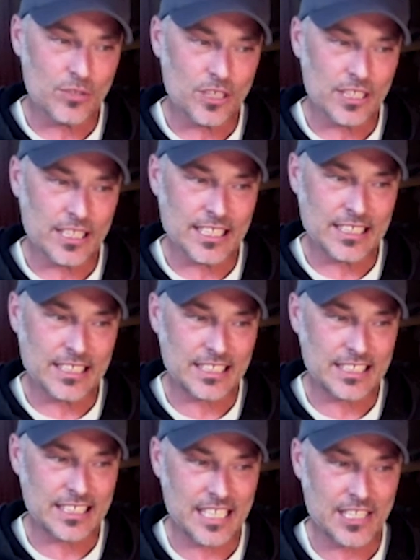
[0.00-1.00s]
really
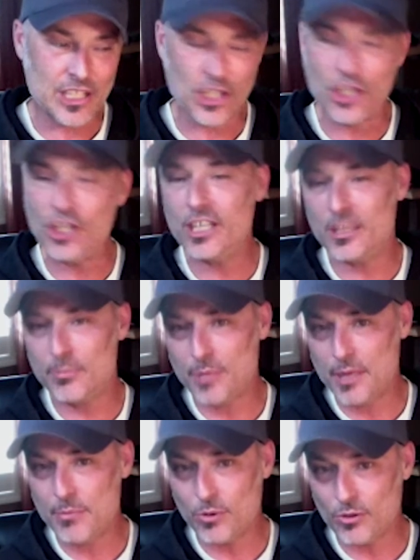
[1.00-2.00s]
see the good in
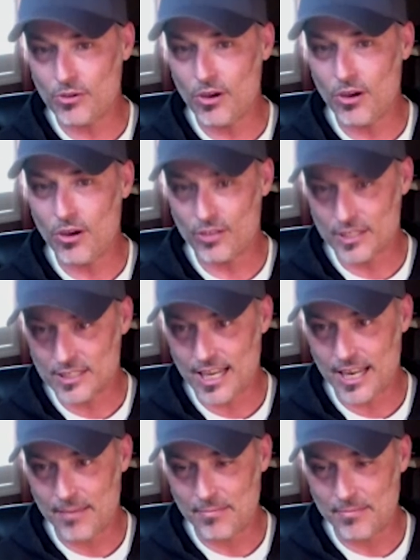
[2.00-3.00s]
people all the time.